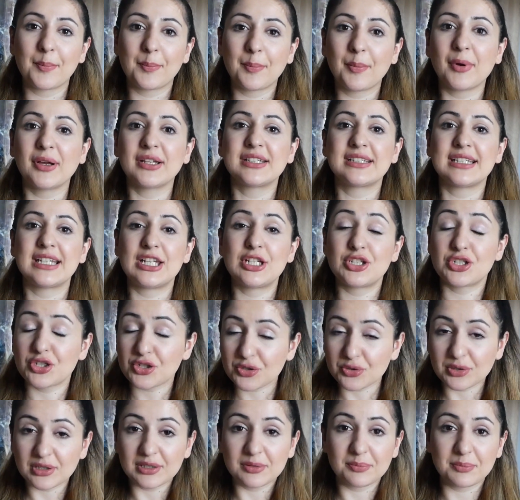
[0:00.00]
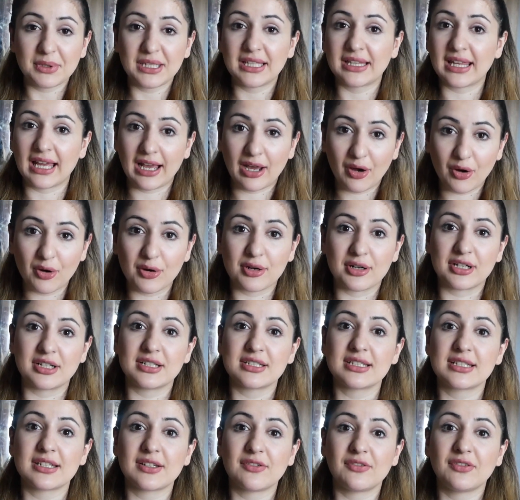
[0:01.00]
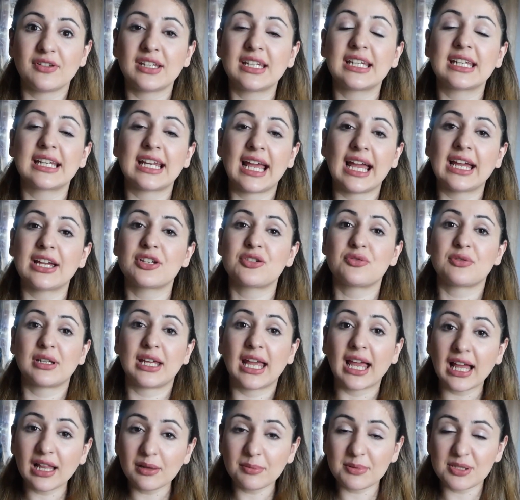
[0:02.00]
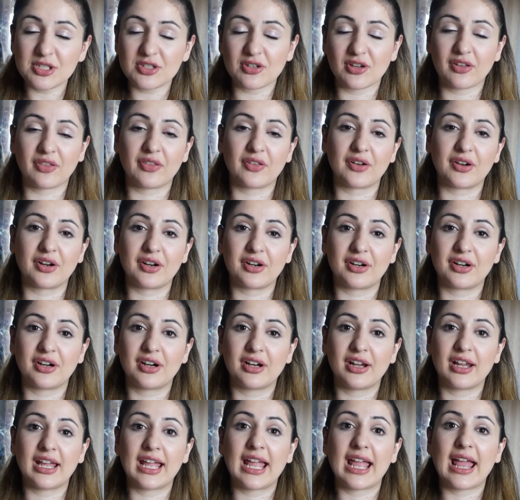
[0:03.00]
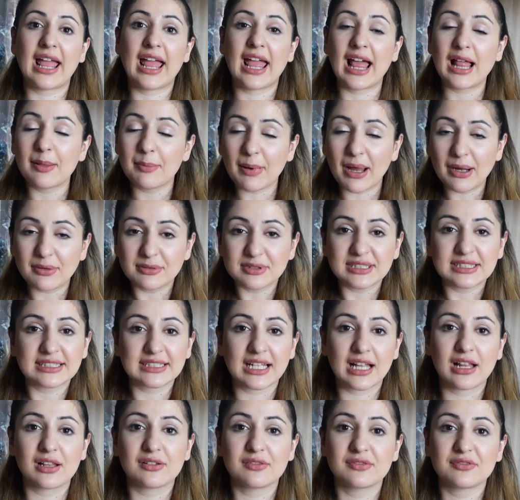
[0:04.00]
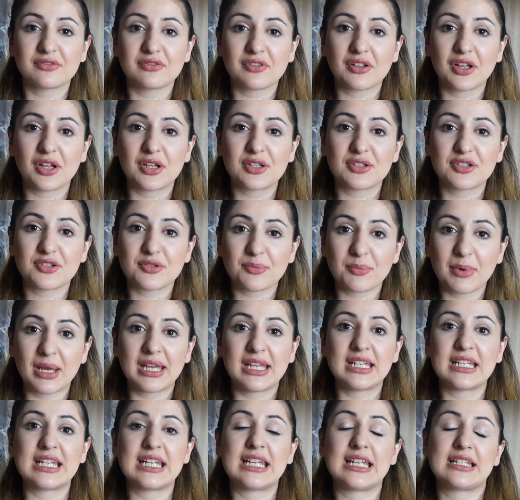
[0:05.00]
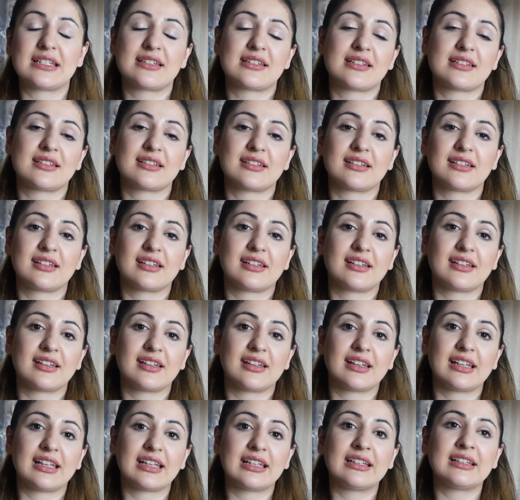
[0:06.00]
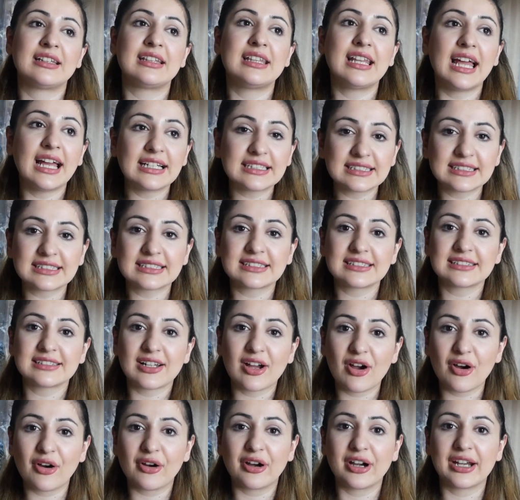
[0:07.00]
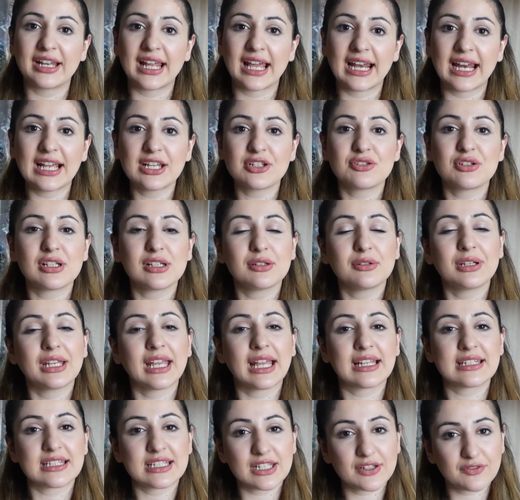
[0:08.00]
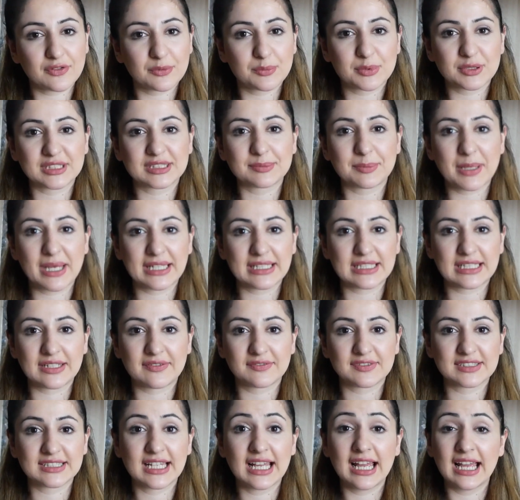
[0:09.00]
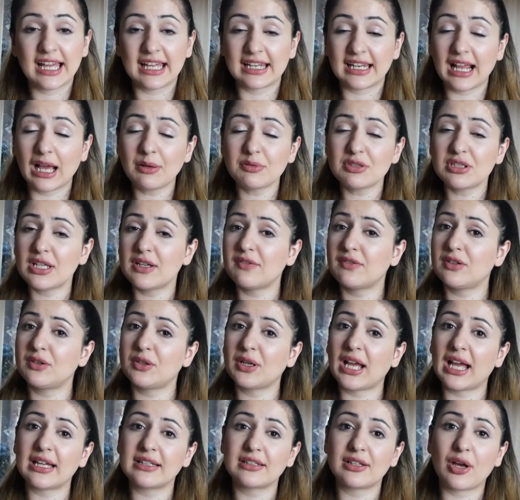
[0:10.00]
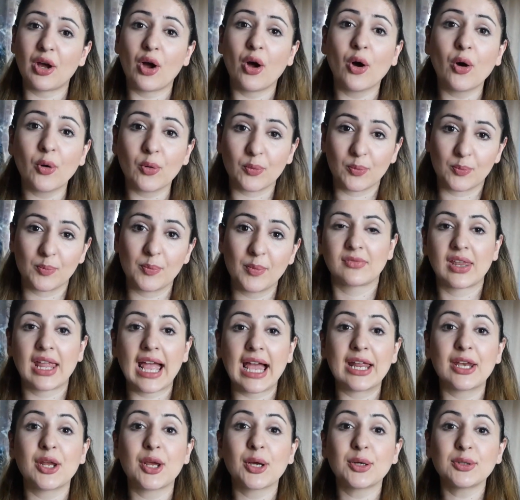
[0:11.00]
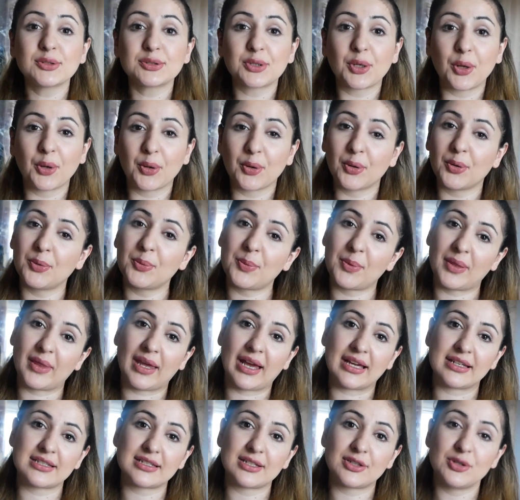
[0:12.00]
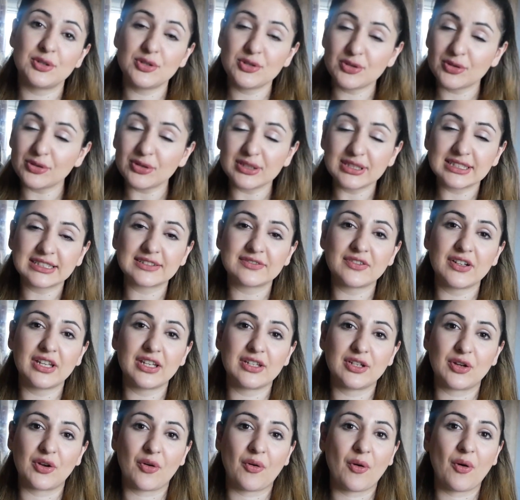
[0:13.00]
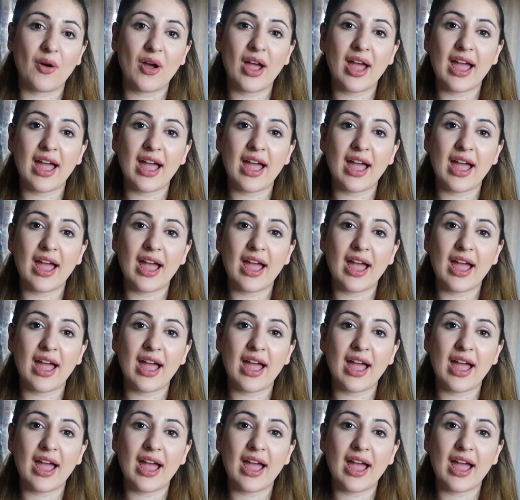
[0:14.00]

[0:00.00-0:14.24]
but it shouldn't be that hard. We can actually help each other, help ourselves to make it less hard, and actually looking at different perspectives. Now today we'll look at the home, and I also hope that you enjoy this video